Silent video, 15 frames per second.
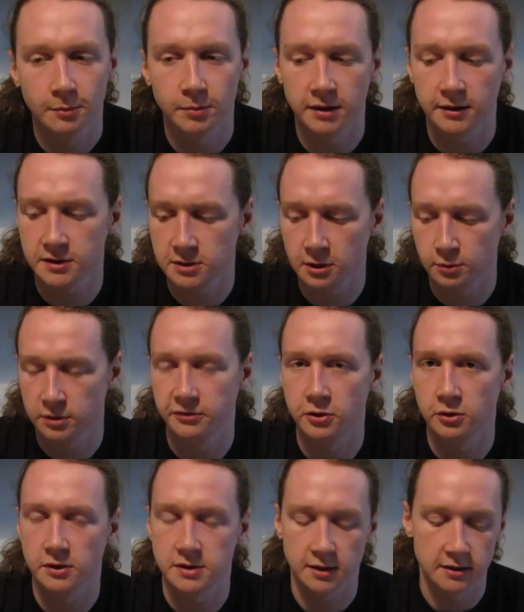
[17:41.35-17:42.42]
But that's not what the
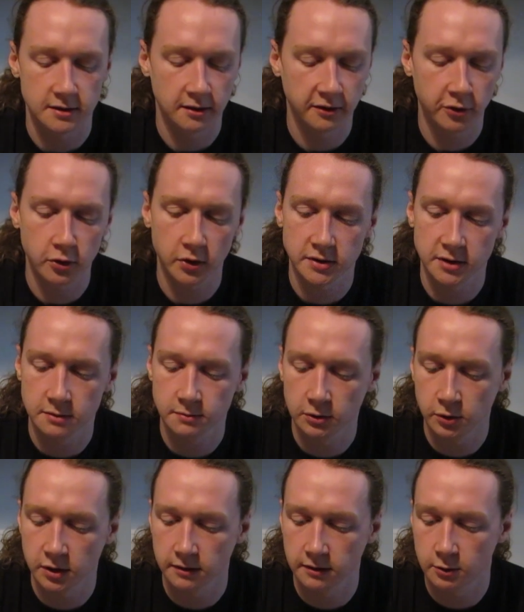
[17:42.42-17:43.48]
focus is. The focus is
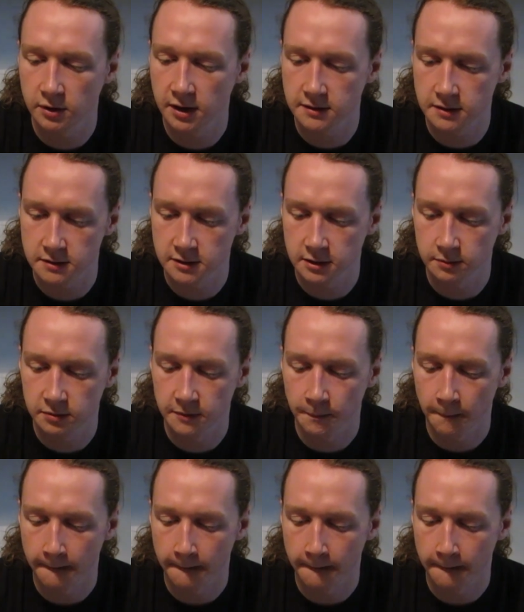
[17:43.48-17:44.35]
between the relationship.